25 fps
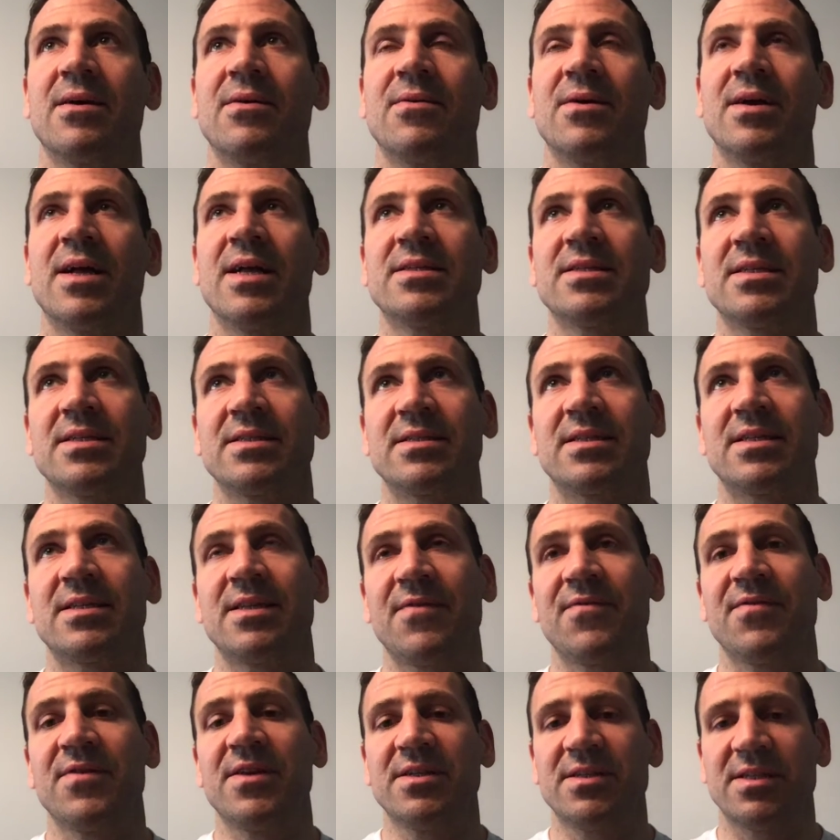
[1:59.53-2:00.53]
well, actually, the
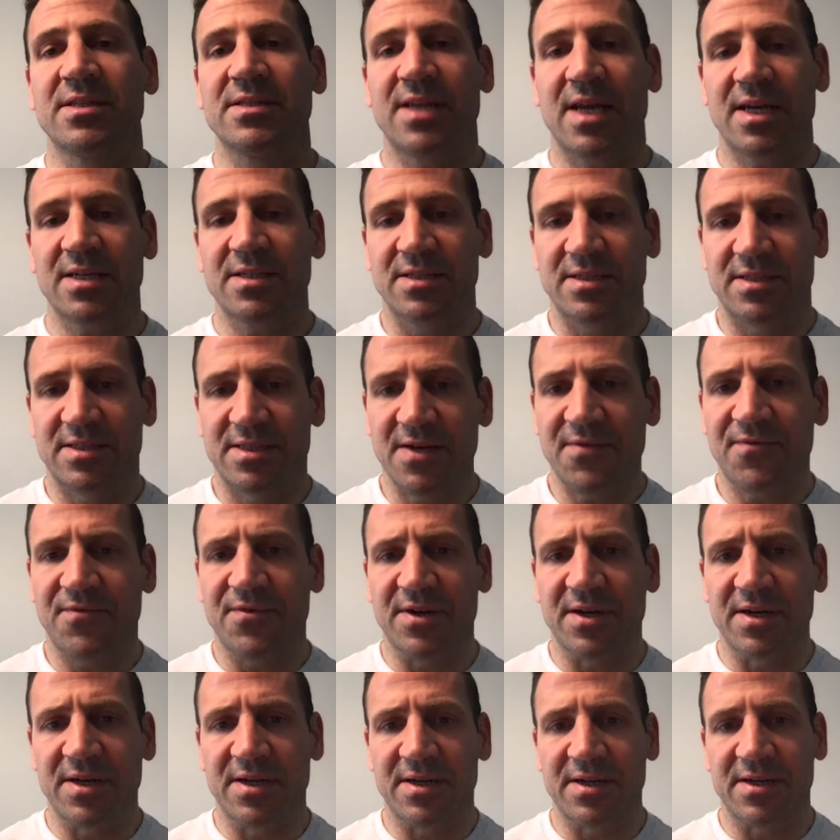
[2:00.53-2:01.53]
definition is actually
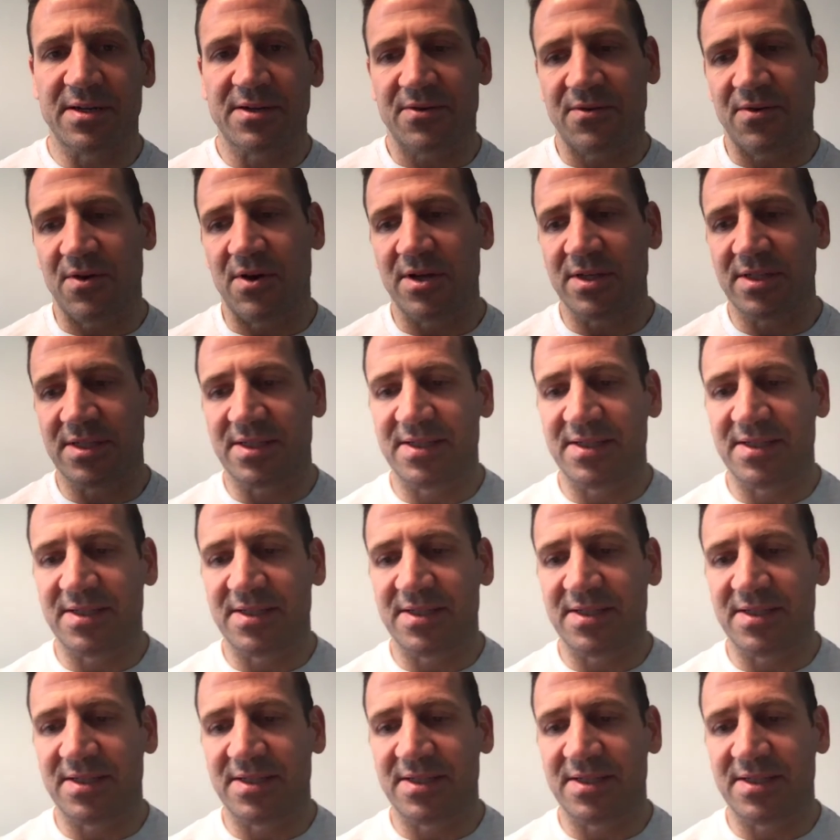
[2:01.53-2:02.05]
different across